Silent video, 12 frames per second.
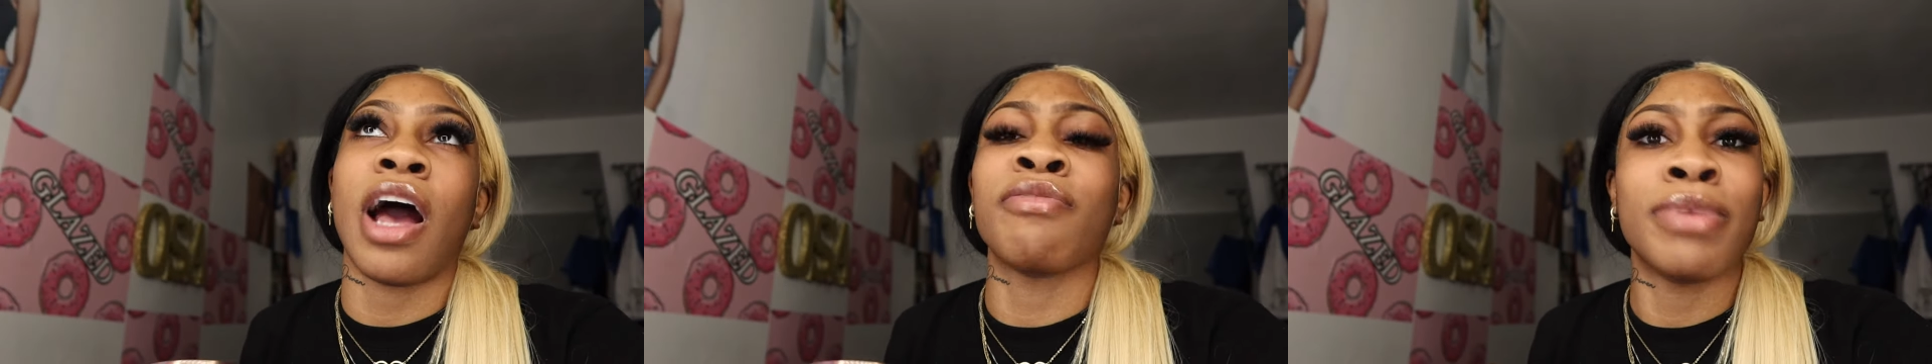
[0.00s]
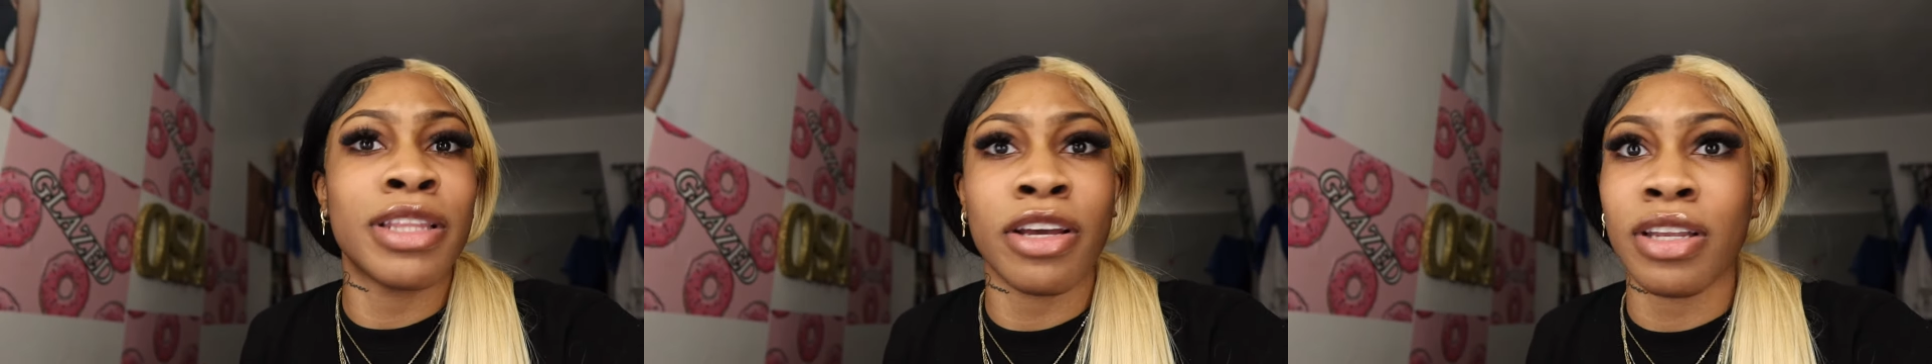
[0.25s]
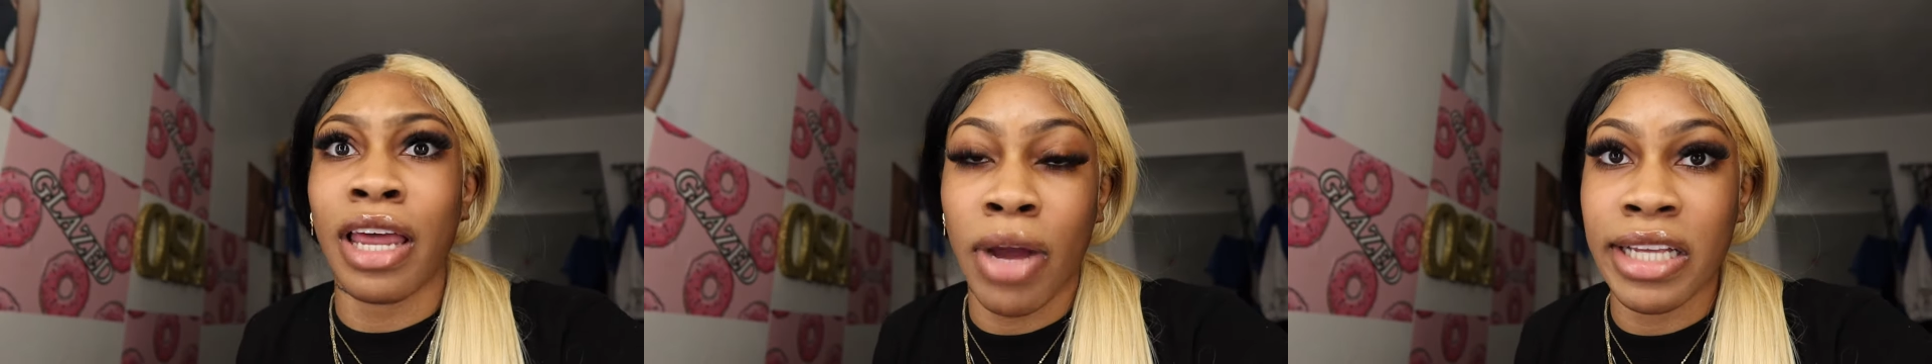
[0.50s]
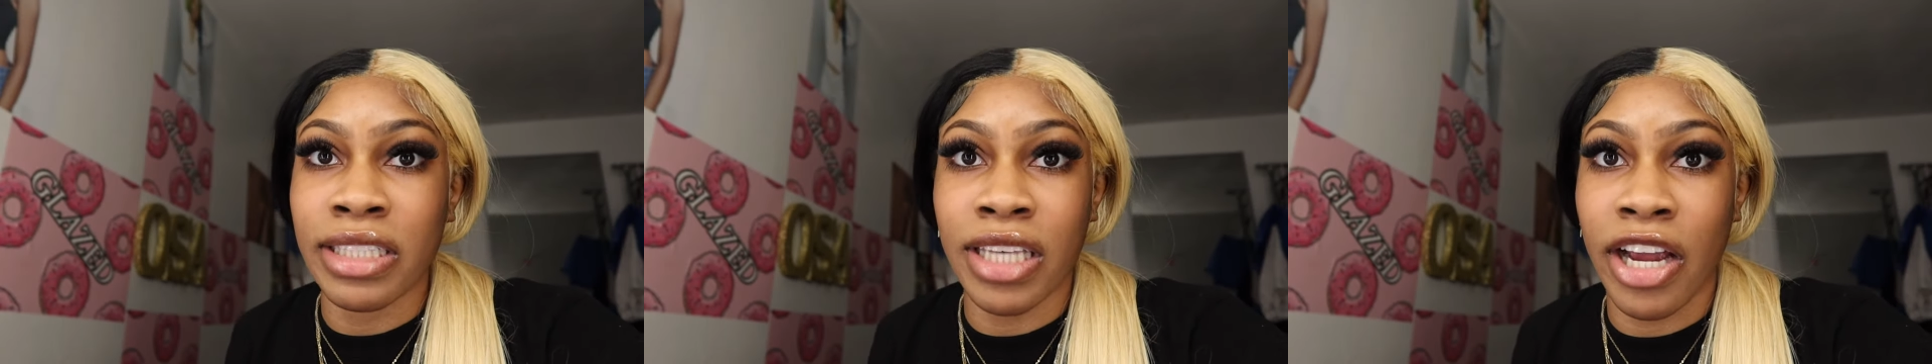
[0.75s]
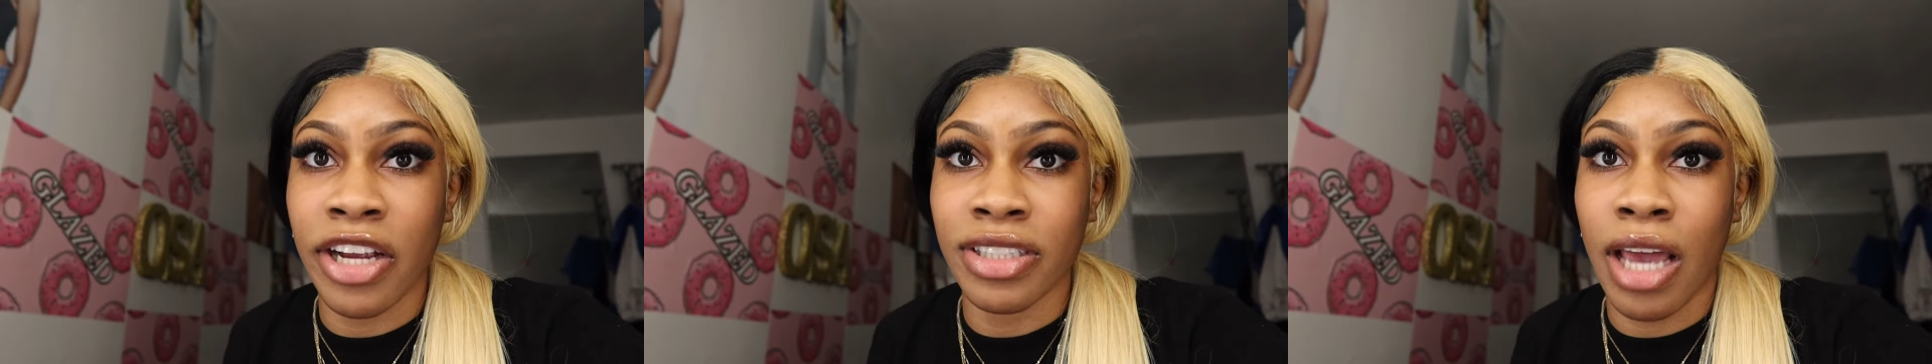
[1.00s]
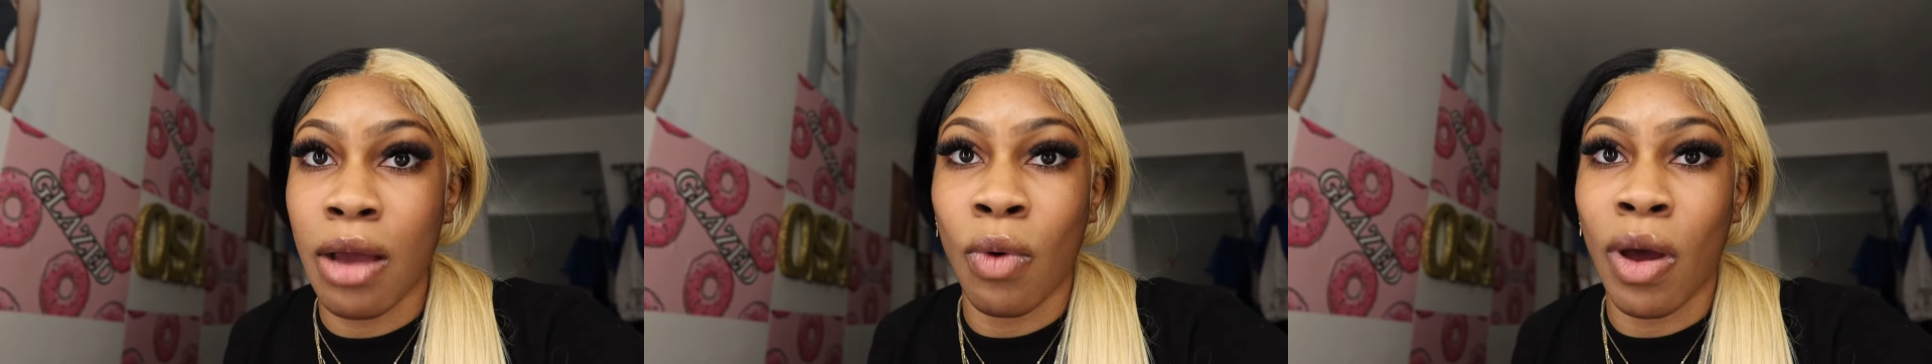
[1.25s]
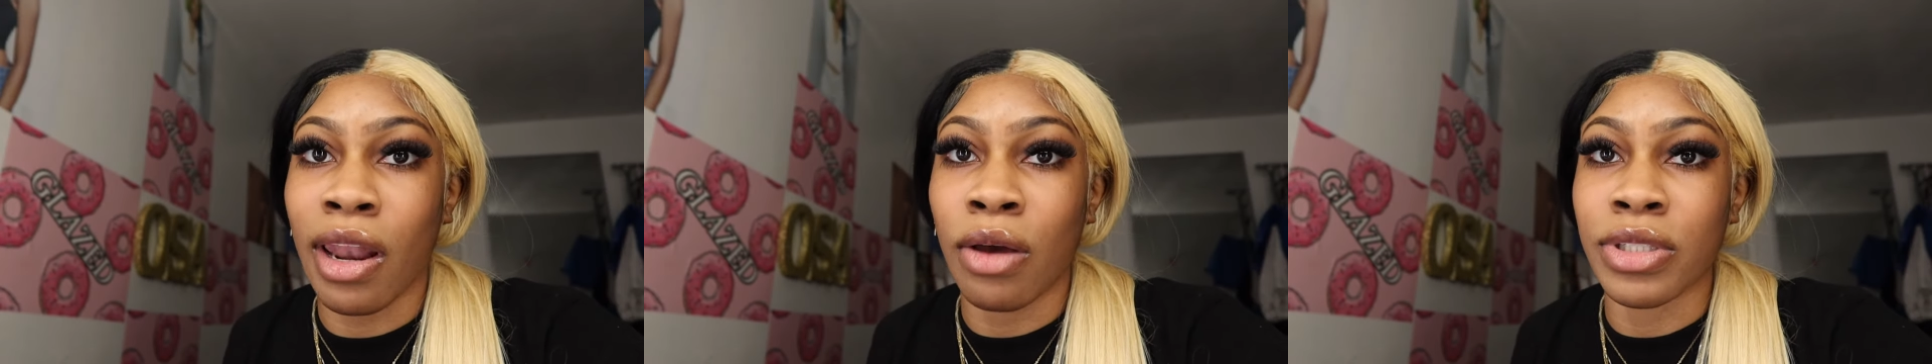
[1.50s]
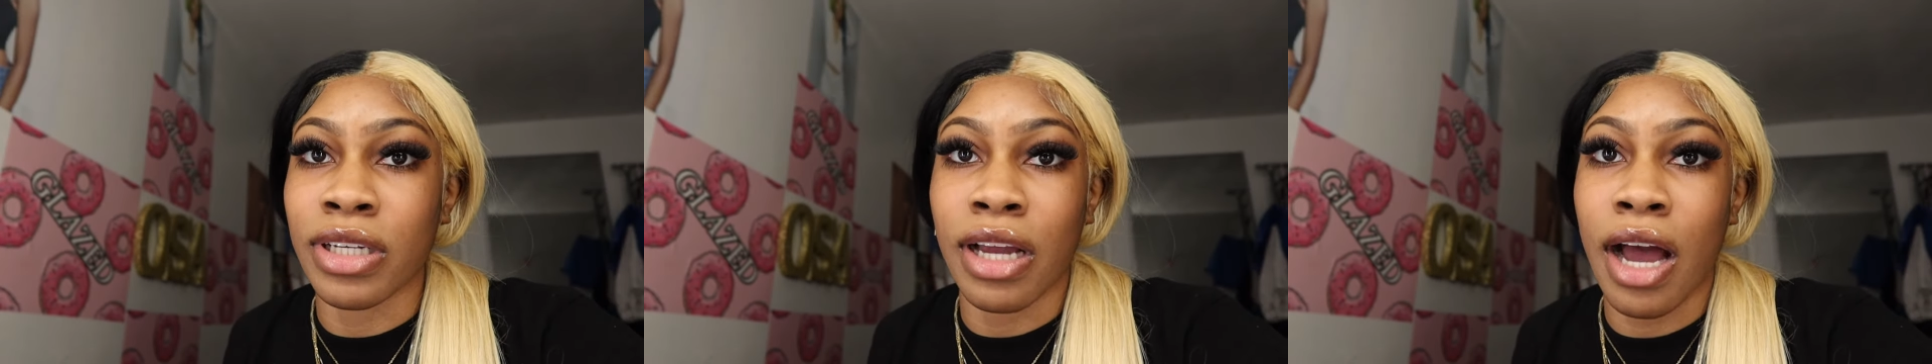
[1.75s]
I've been there like my entire time while I
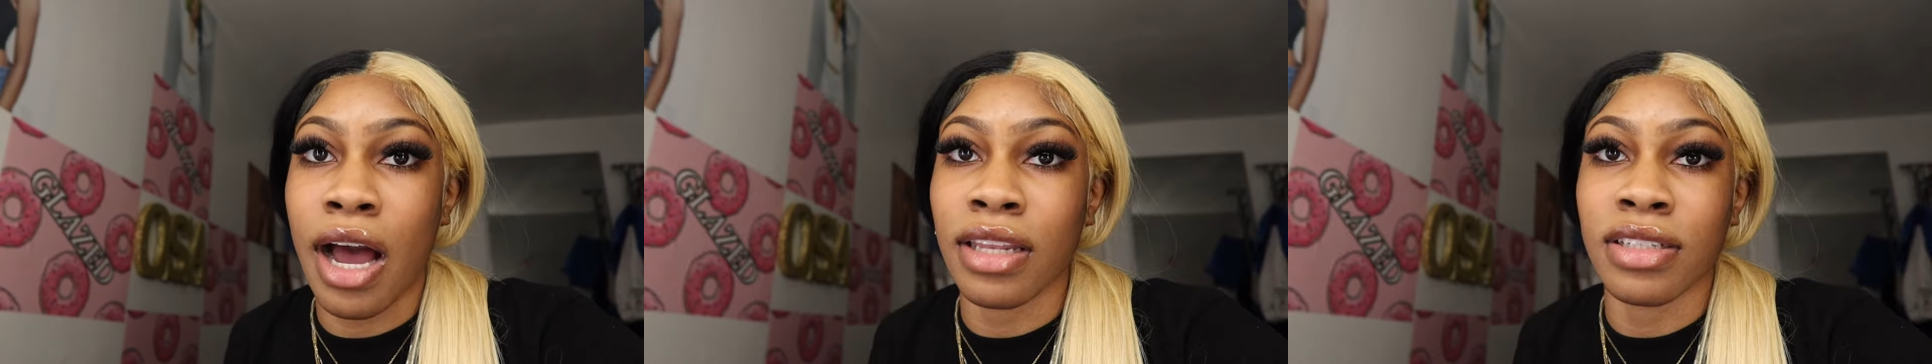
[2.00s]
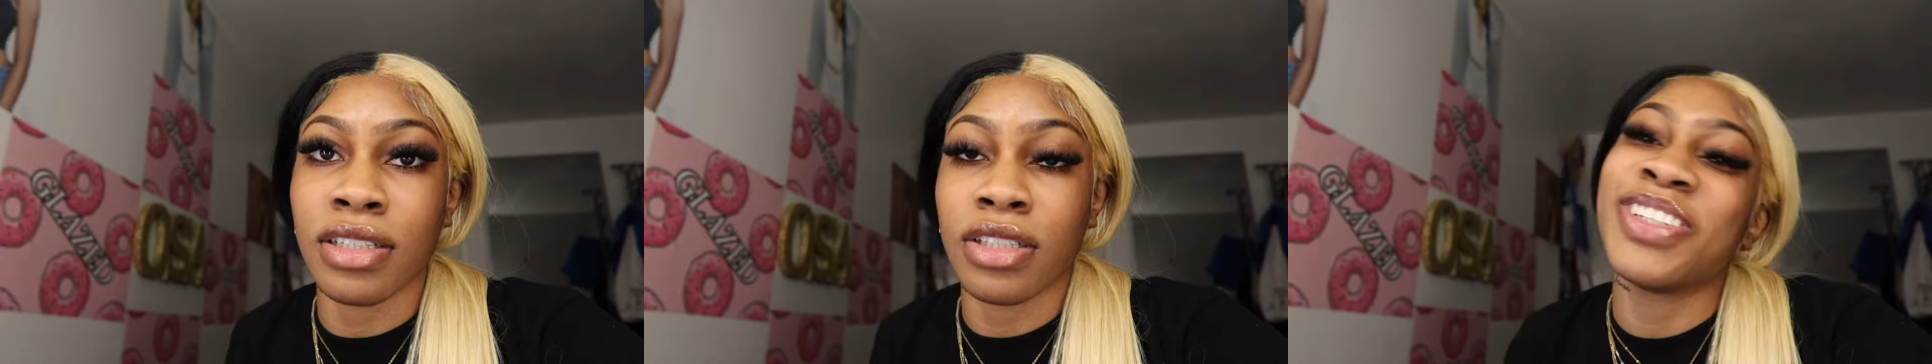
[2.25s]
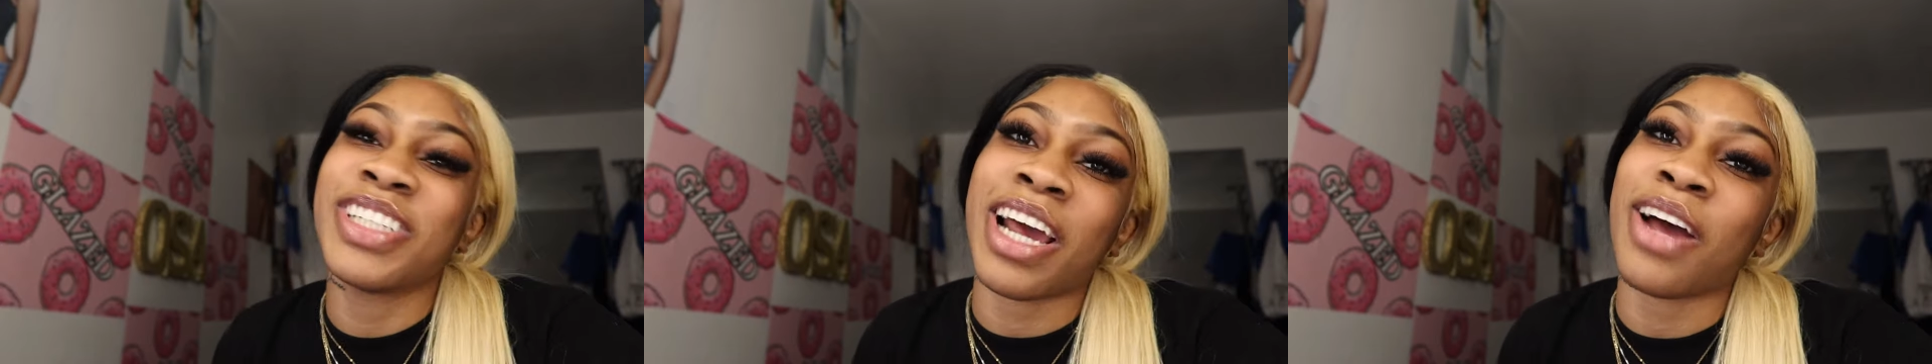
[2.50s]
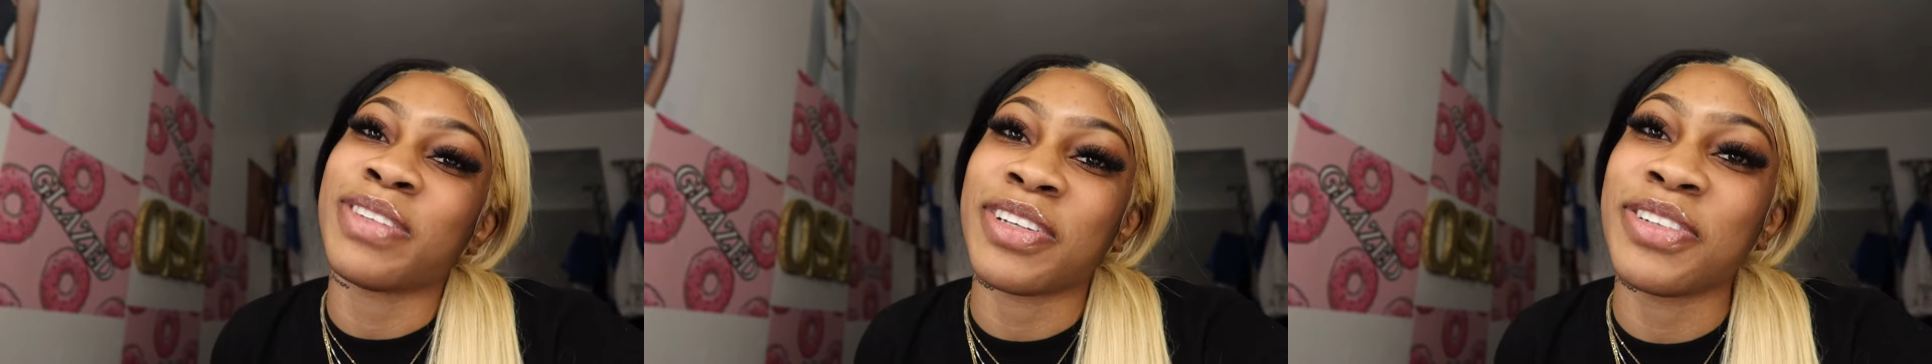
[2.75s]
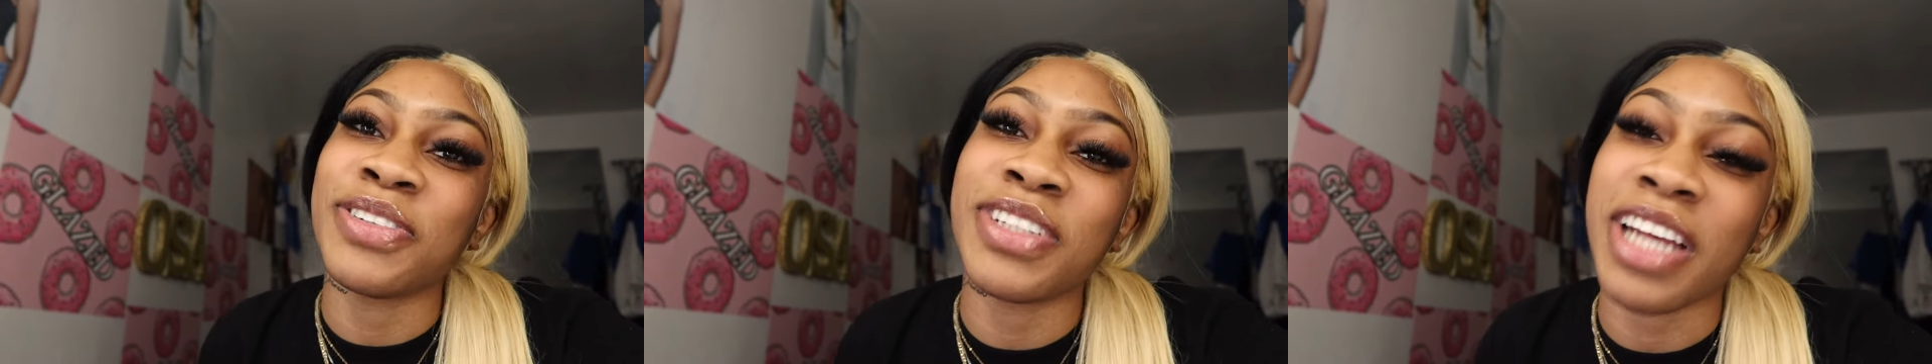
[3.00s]
was in college. New chapter.